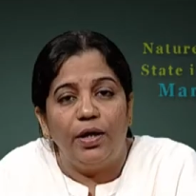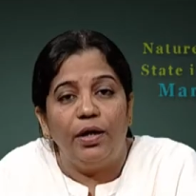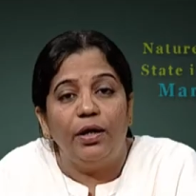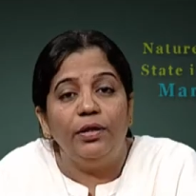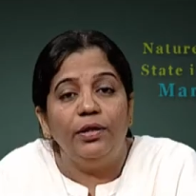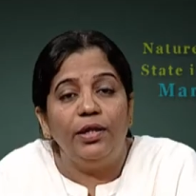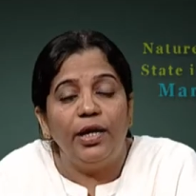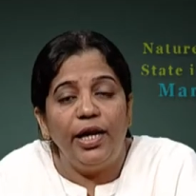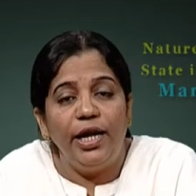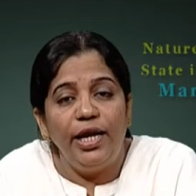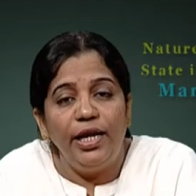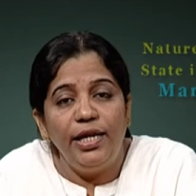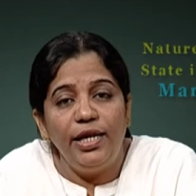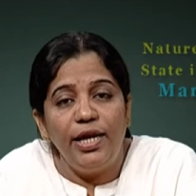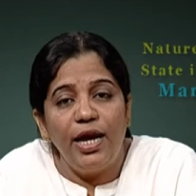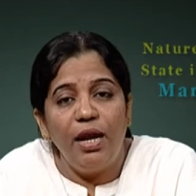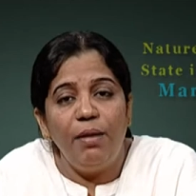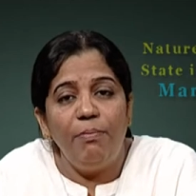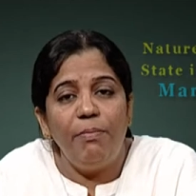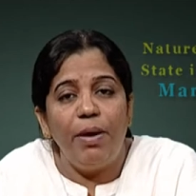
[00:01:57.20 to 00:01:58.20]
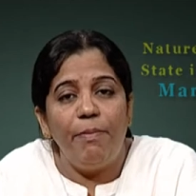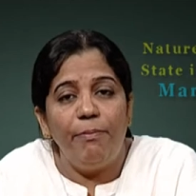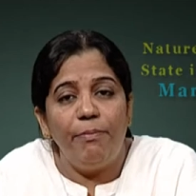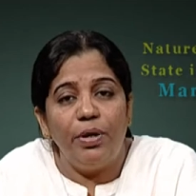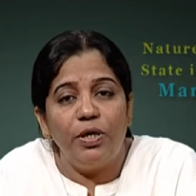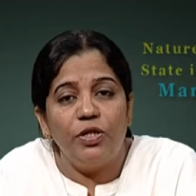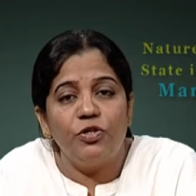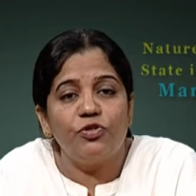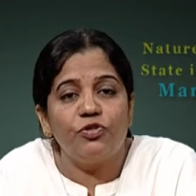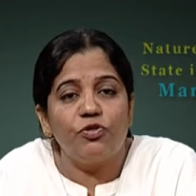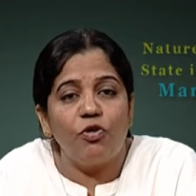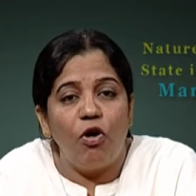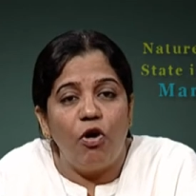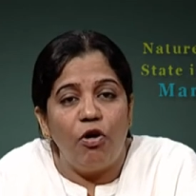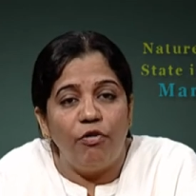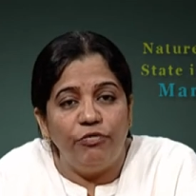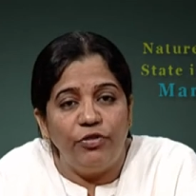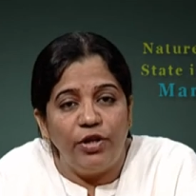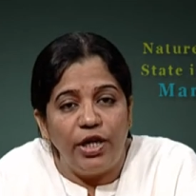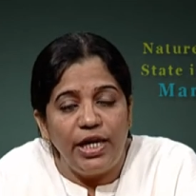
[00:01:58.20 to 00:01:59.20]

The Indian members of the